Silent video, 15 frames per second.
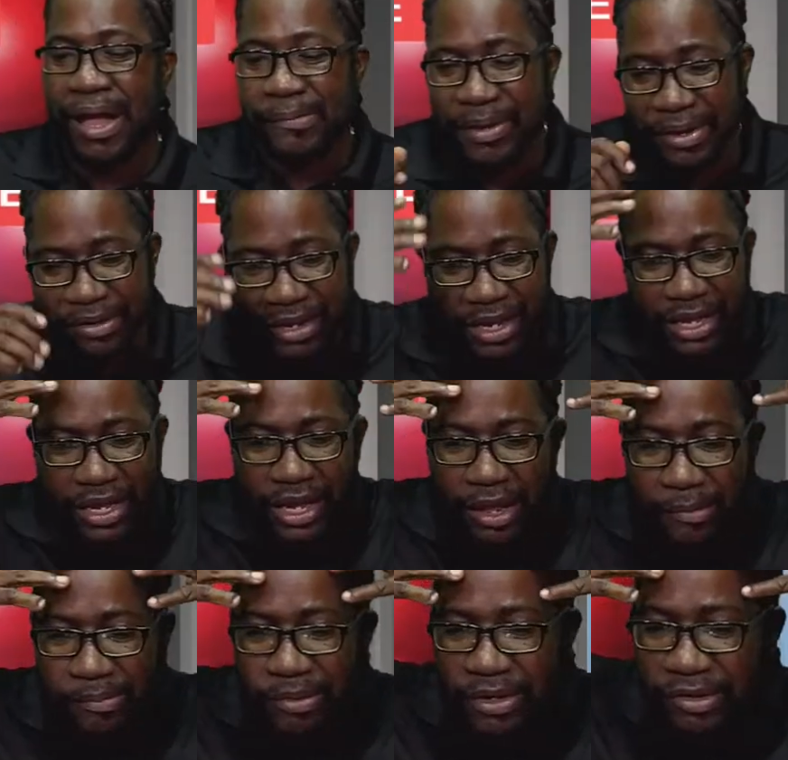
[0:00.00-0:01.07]
And
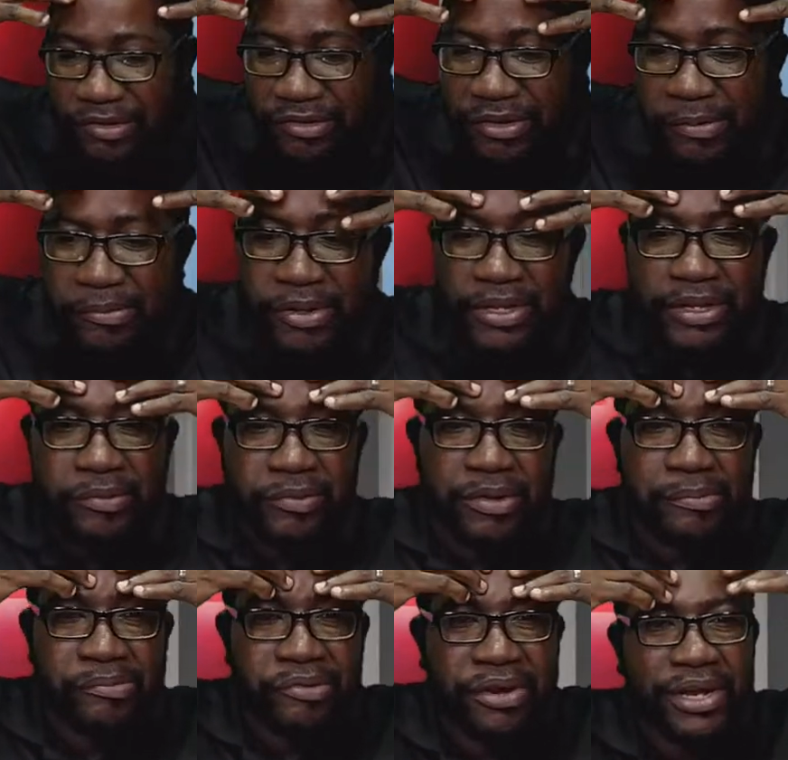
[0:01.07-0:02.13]
help with this stimulating with the
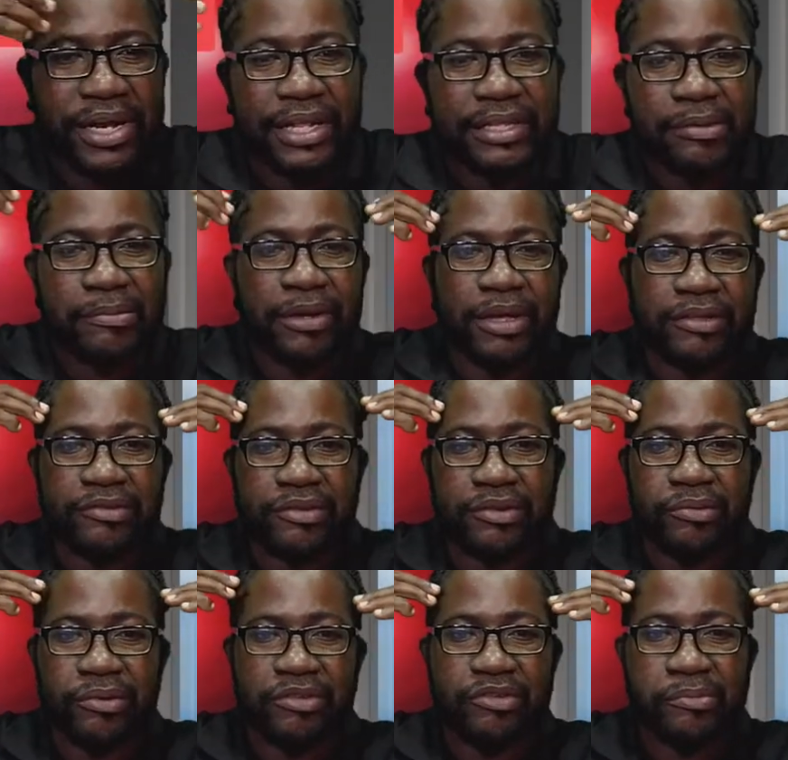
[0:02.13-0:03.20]
brain and things, because, you
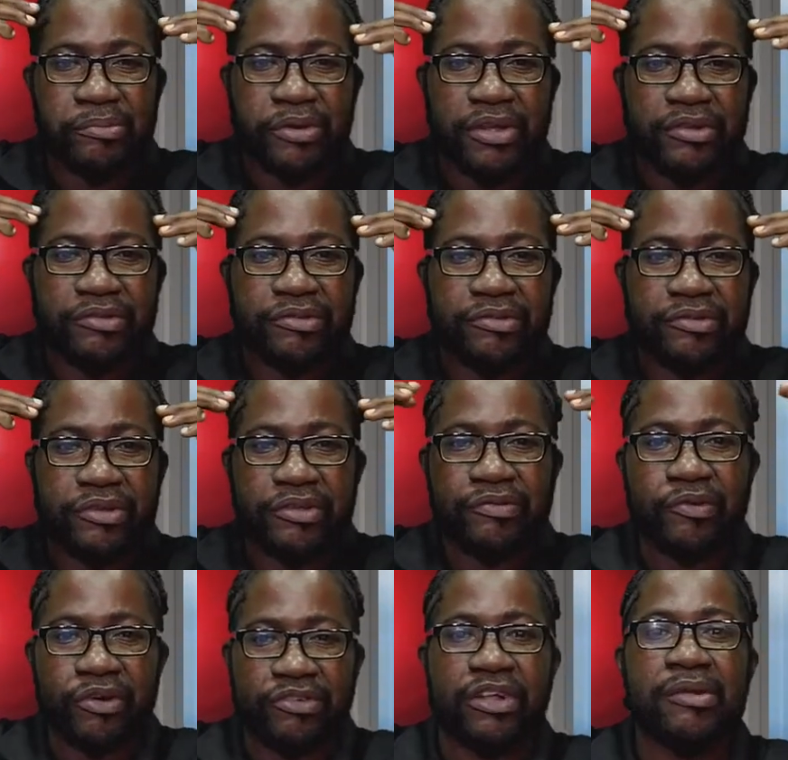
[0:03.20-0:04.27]
know, once your brain is
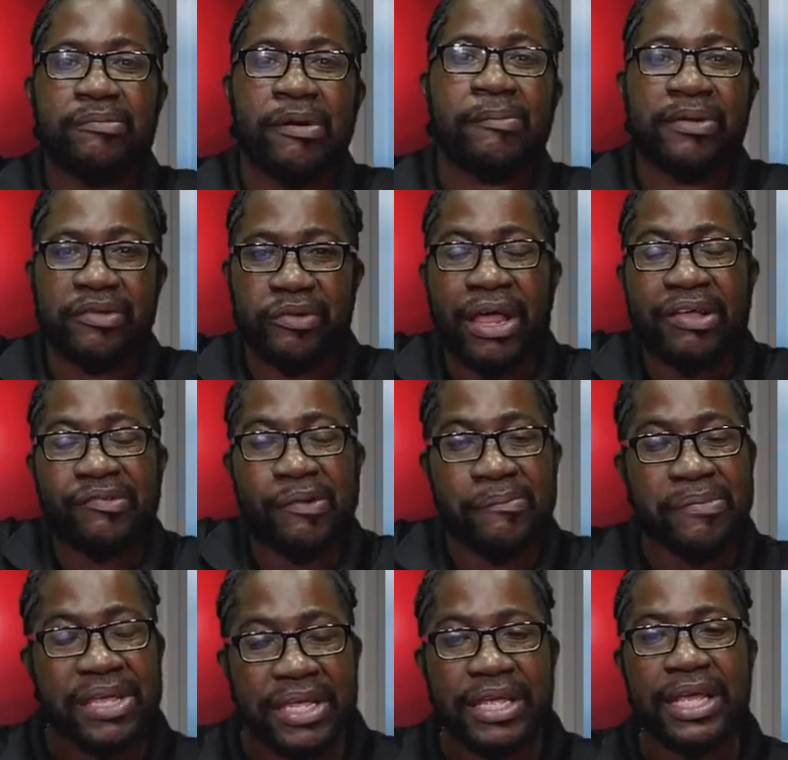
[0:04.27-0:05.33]
functioning properly, like for
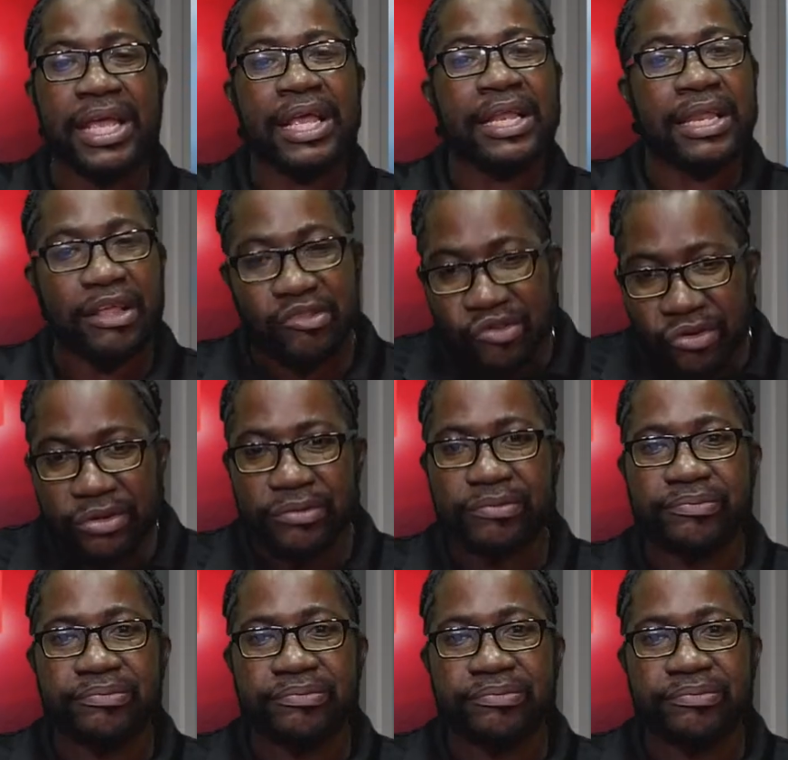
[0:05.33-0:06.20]
me, that's good.